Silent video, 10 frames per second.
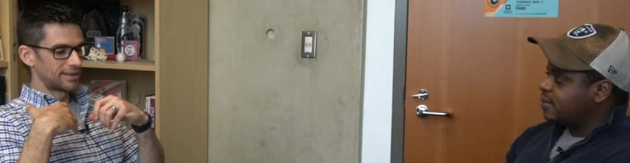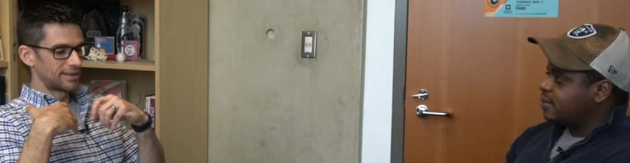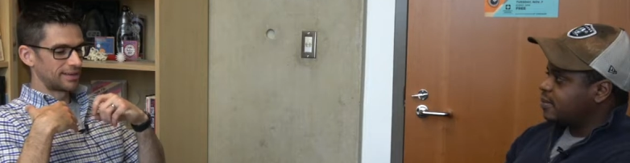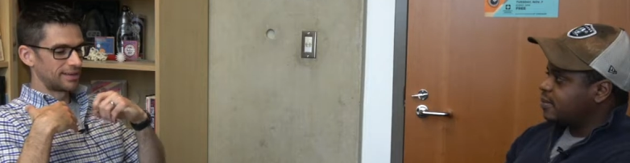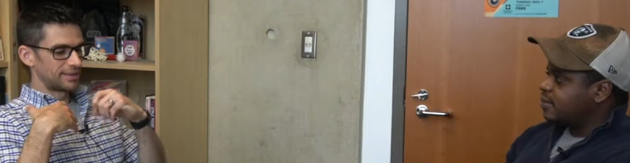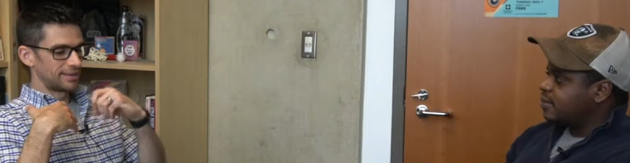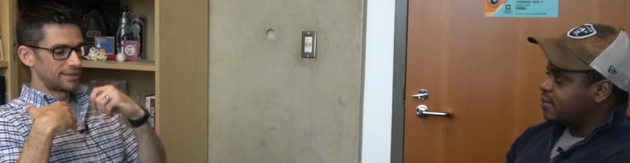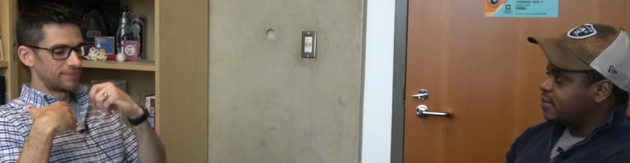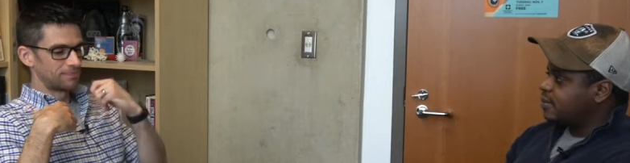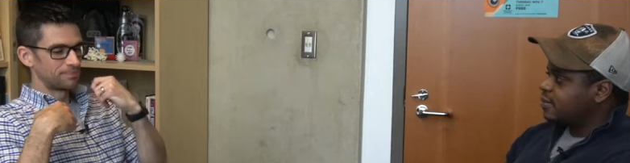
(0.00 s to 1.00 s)

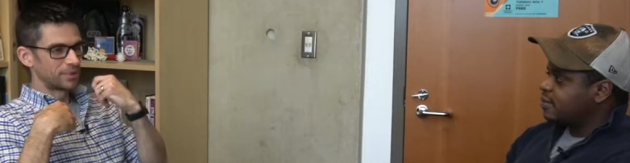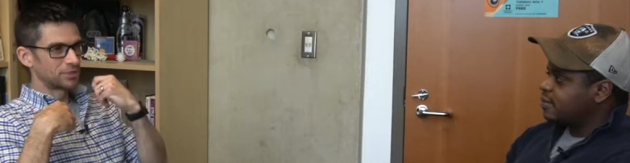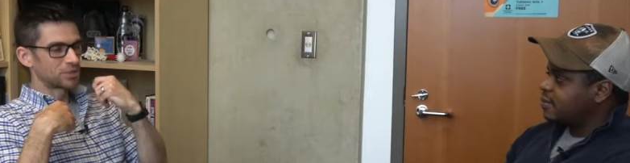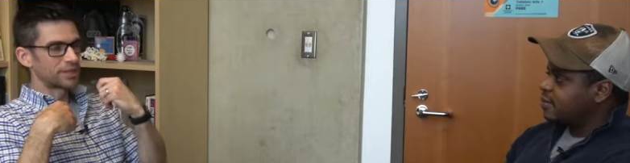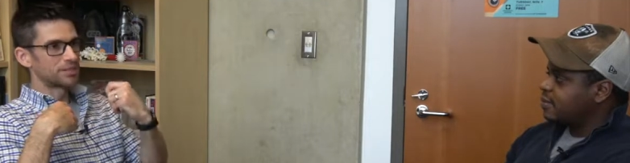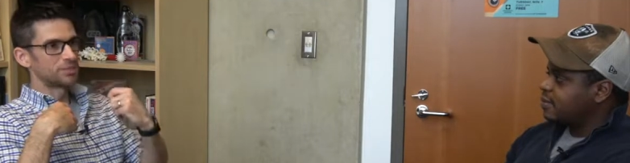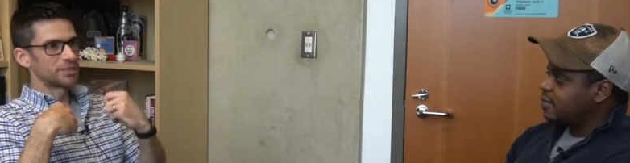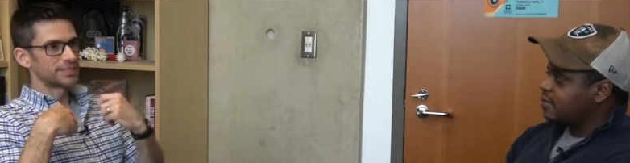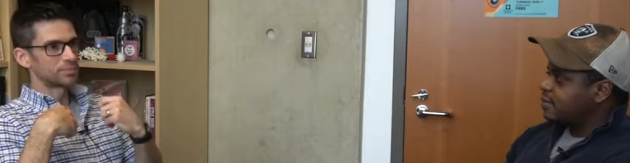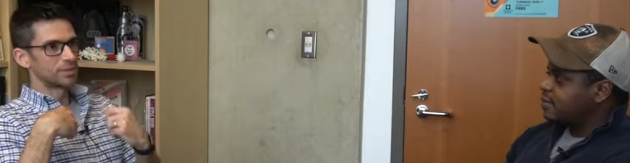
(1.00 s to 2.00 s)
Speaker 1: the trying to
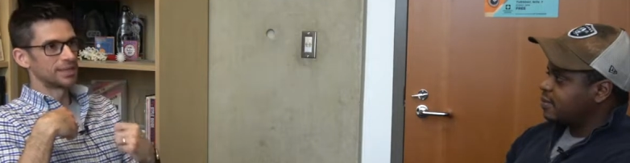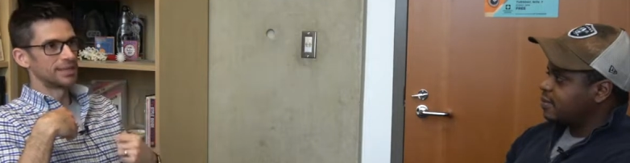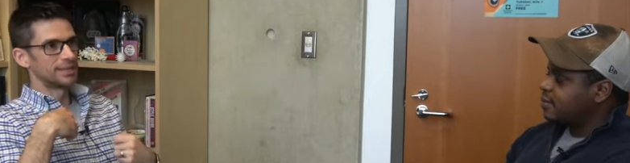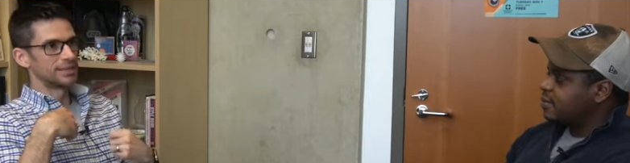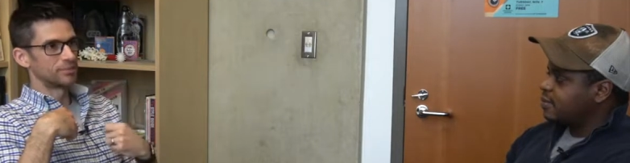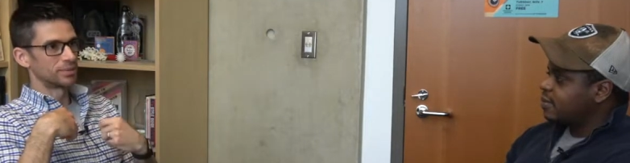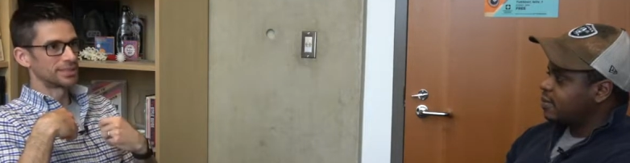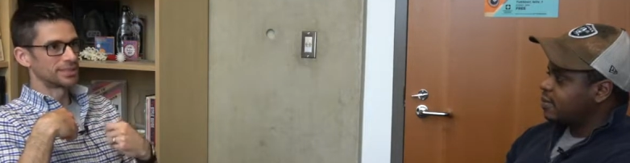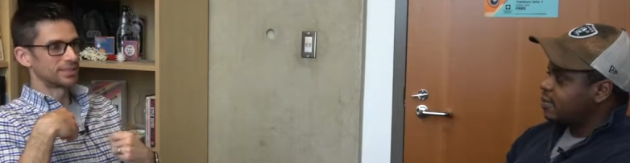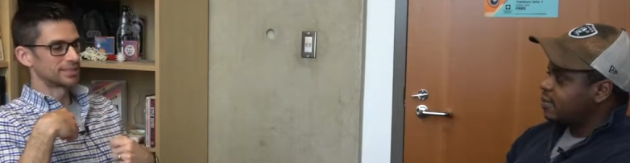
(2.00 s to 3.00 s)
explain
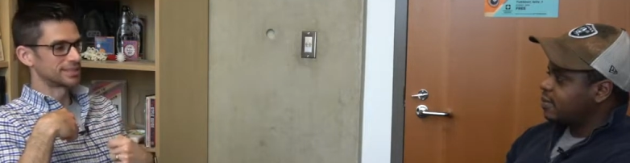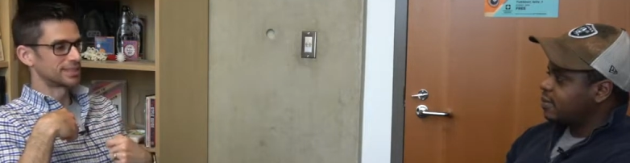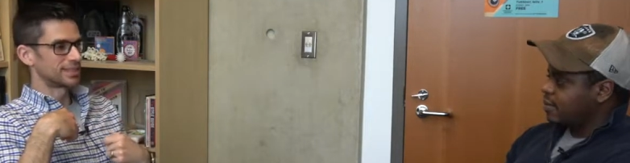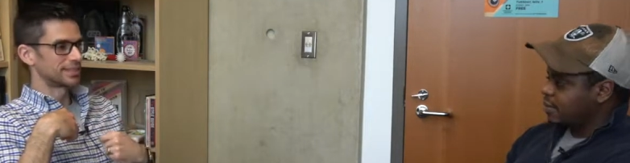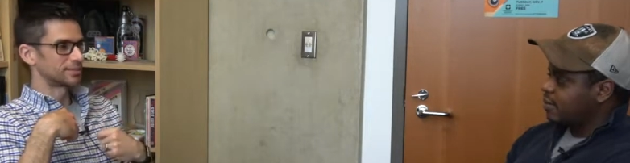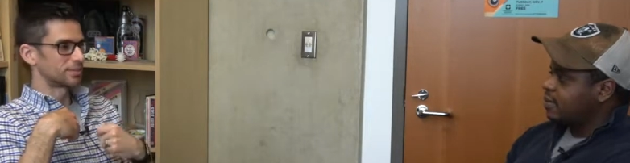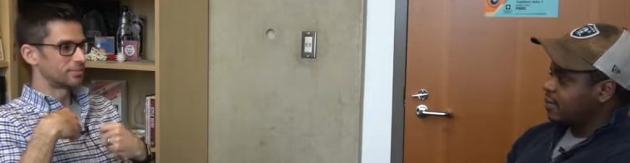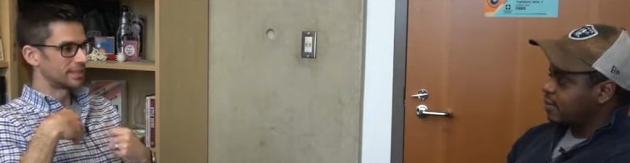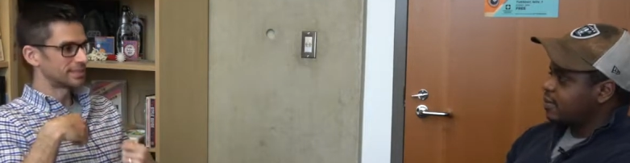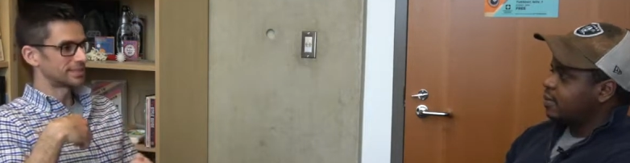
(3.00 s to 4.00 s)
results that mm-hmm.
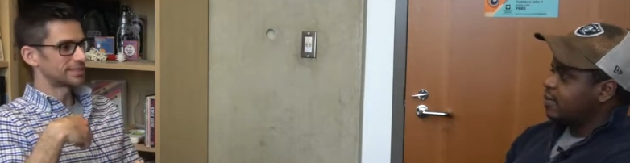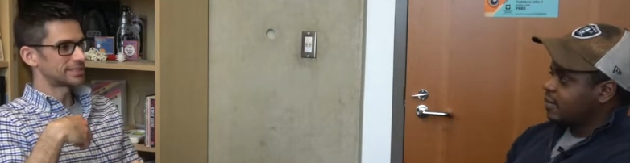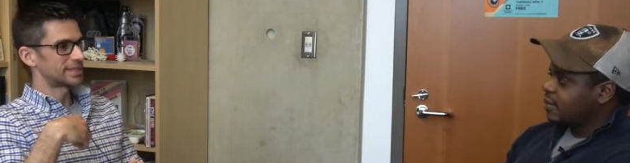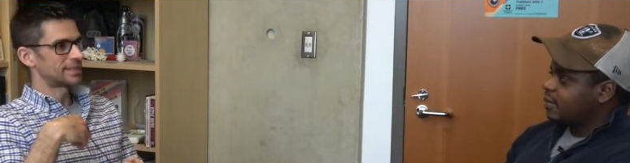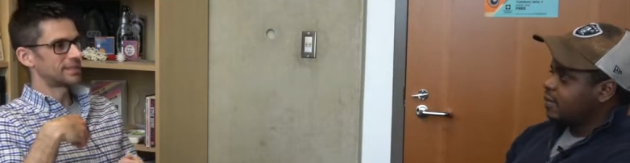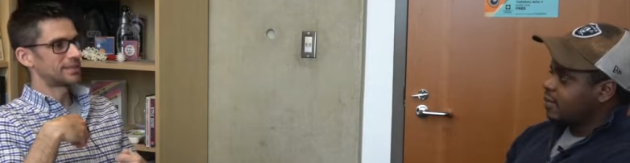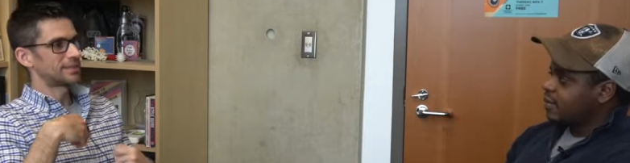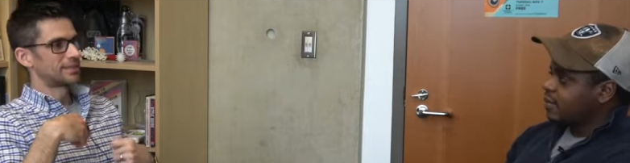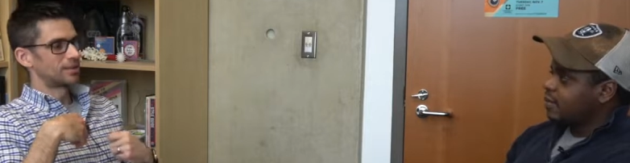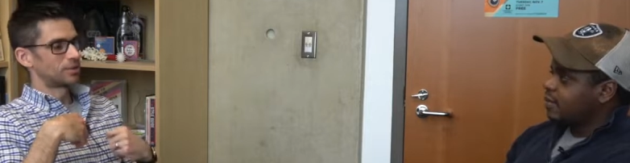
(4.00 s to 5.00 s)
experimentalists get,
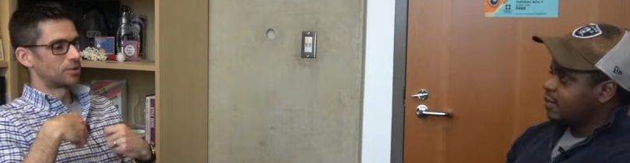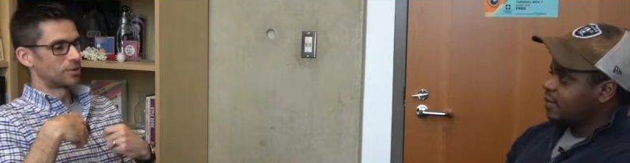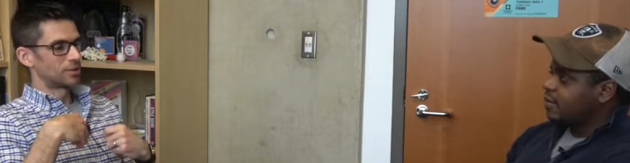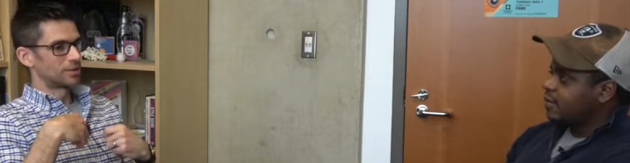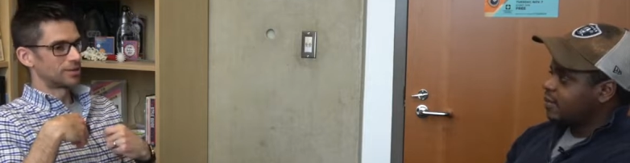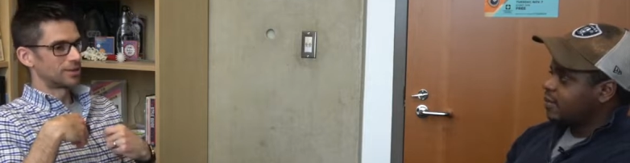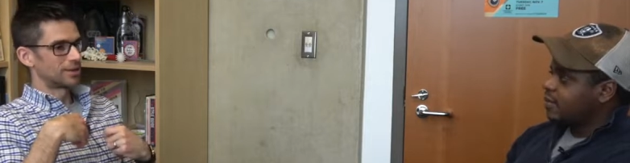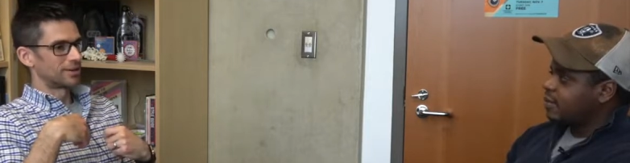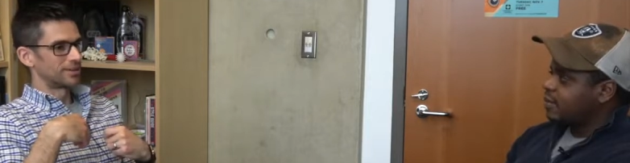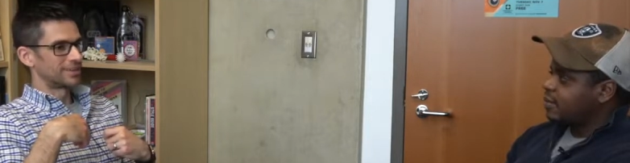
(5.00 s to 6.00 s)
mm-hmm. or
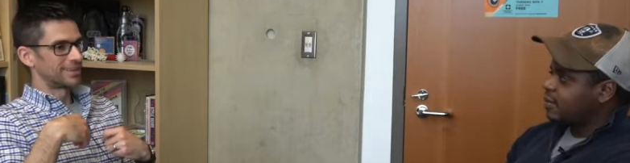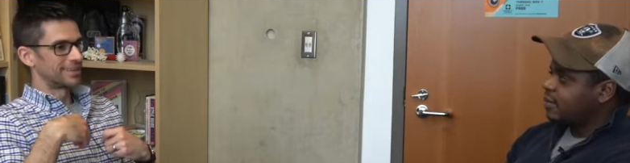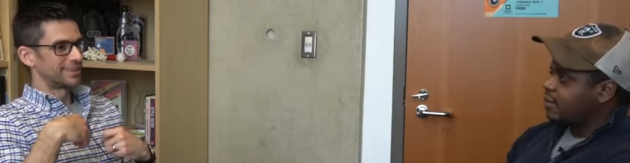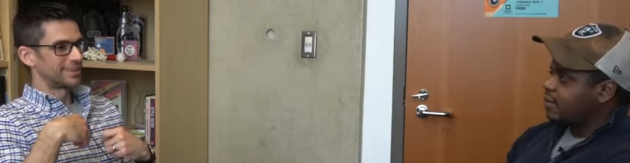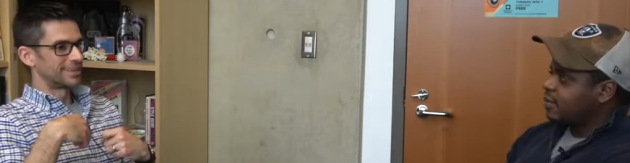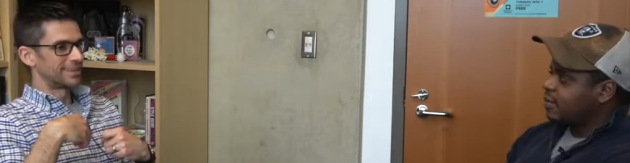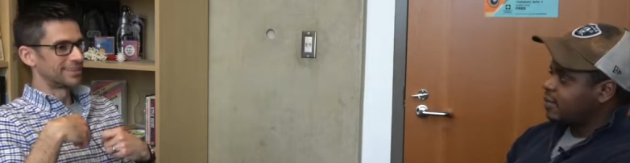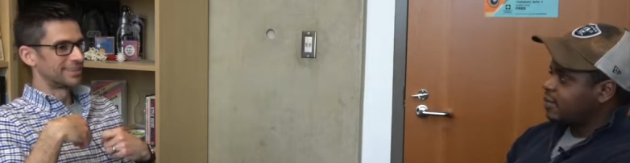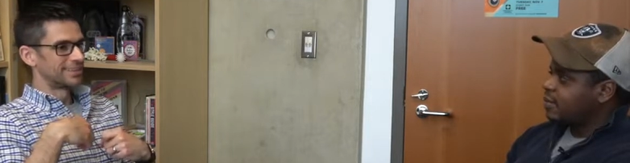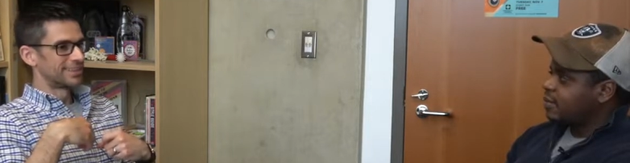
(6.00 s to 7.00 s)
are they? Uh,
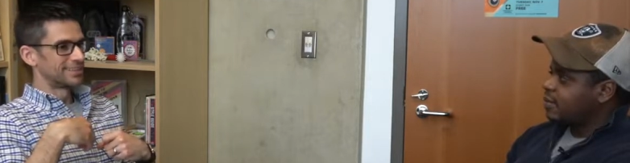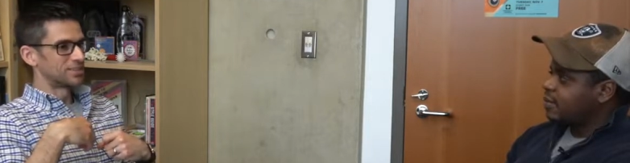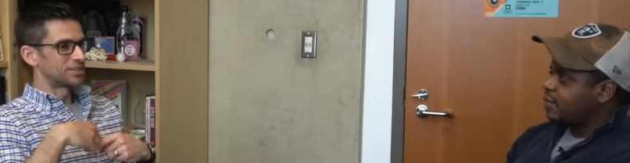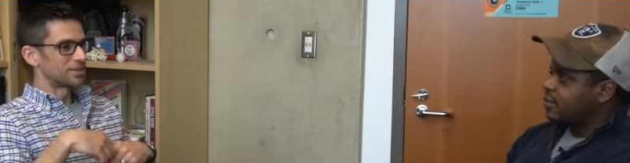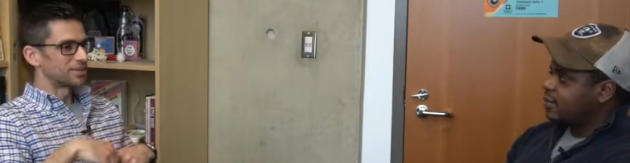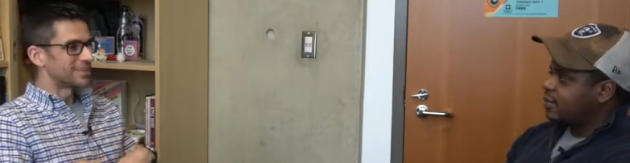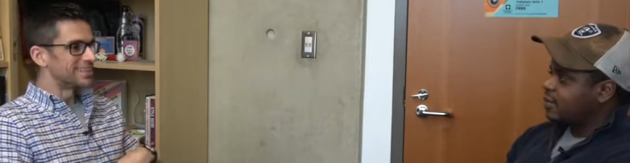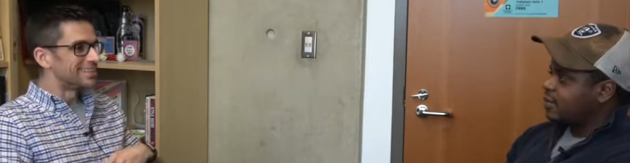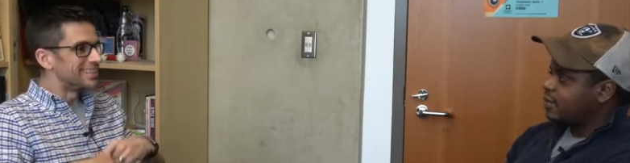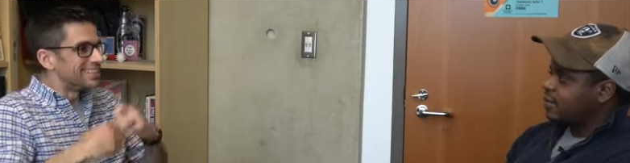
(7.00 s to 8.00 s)
generated